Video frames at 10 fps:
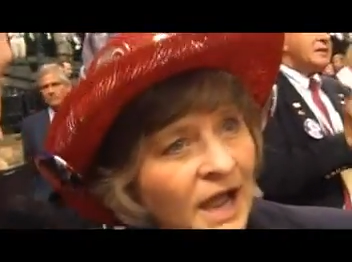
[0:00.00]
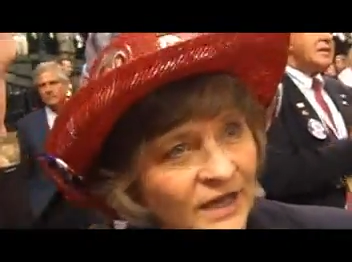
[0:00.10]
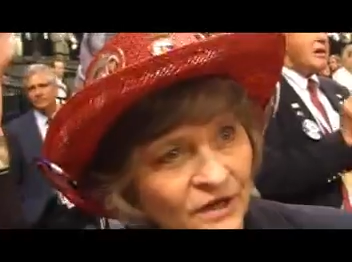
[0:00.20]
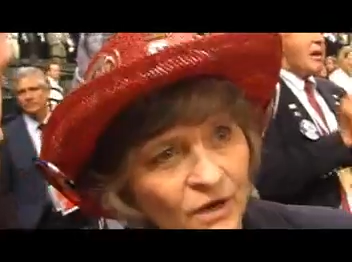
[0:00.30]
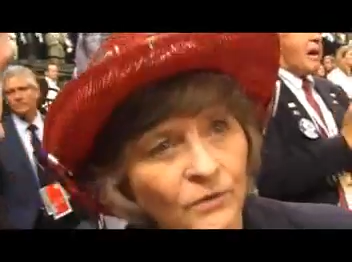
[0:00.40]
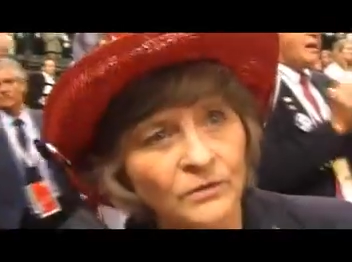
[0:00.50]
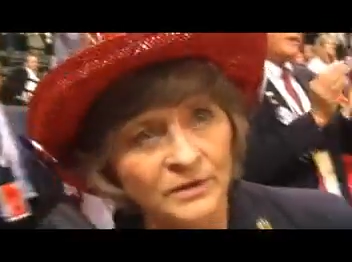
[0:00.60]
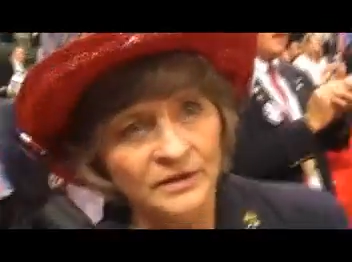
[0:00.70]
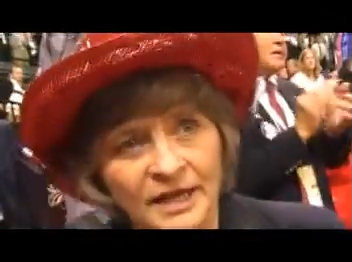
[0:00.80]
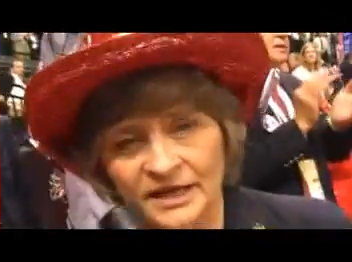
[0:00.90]
I know.
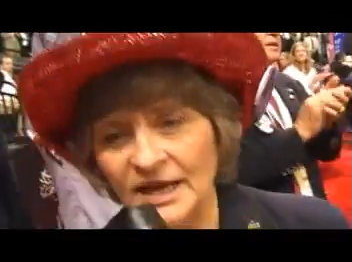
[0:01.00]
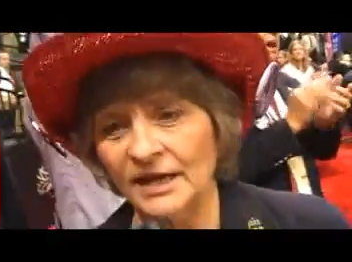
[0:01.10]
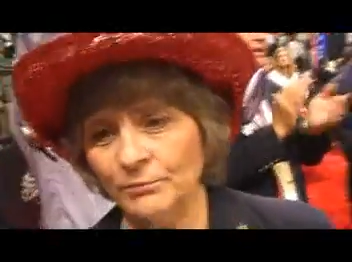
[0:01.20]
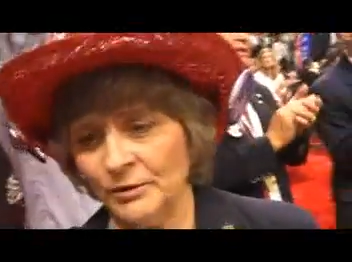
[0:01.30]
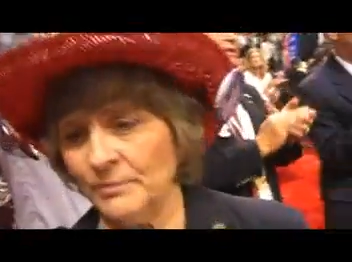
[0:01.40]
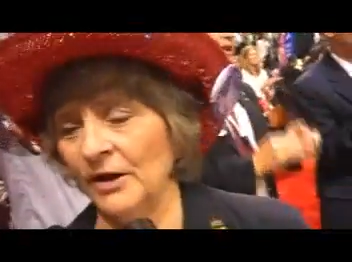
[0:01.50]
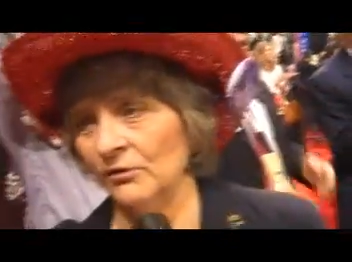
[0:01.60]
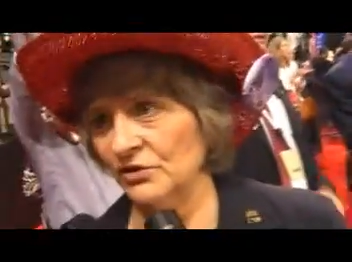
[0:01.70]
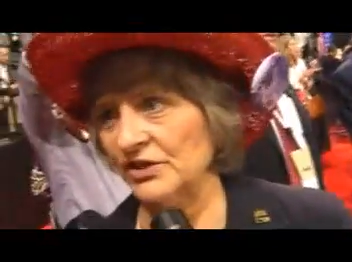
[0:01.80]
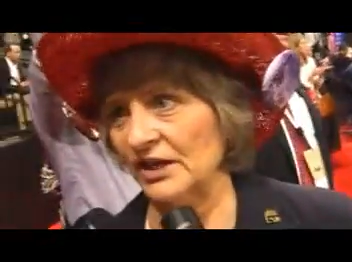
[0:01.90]
And
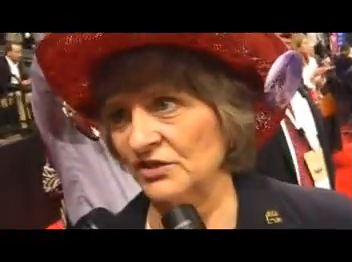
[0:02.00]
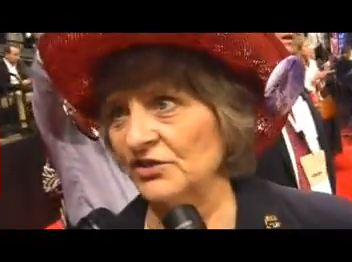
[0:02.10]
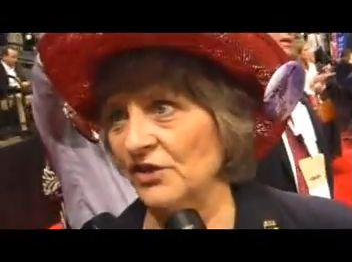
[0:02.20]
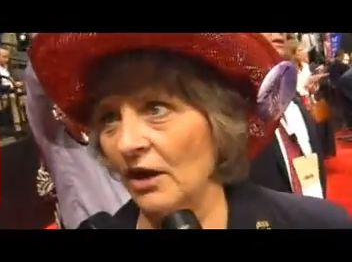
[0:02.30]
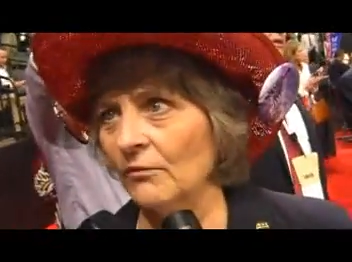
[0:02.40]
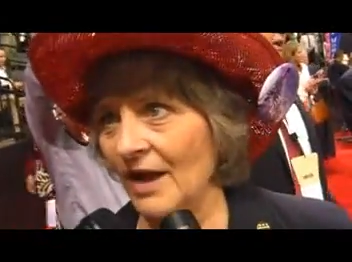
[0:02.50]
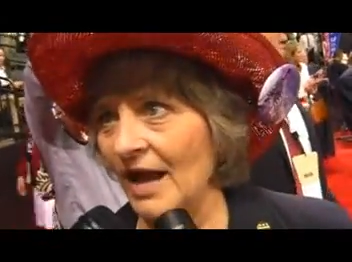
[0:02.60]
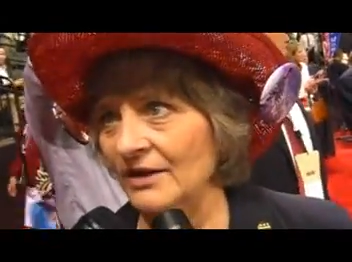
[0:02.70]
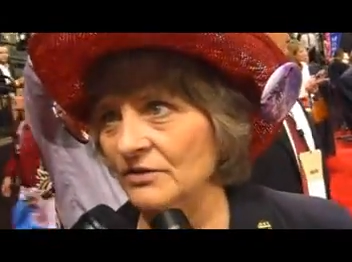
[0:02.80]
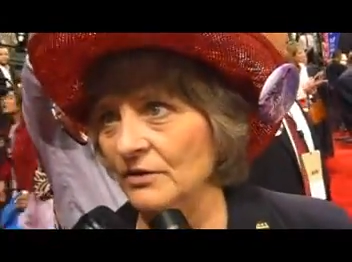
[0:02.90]
premarital sex is not
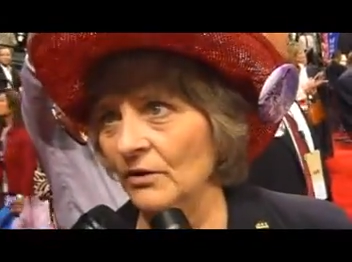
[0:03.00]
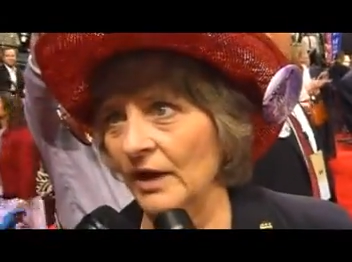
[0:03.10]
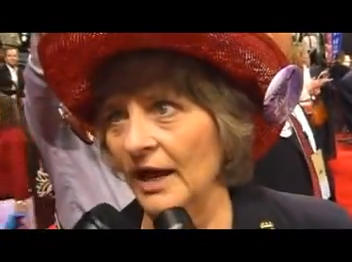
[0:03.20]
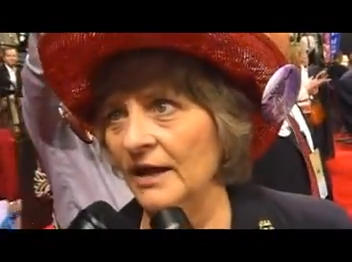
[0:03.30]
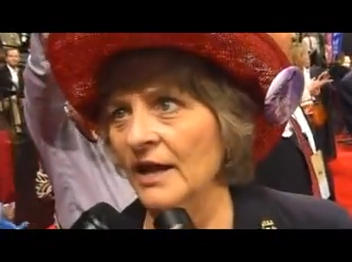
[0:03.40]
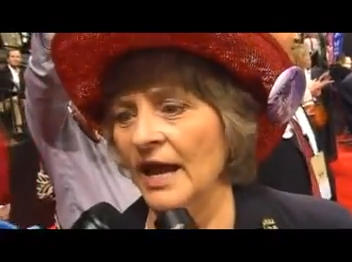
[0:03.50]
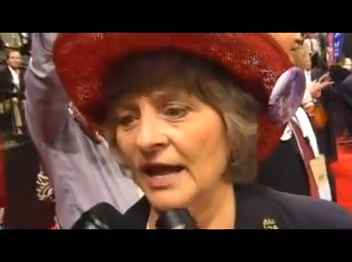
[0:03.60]
right, okay?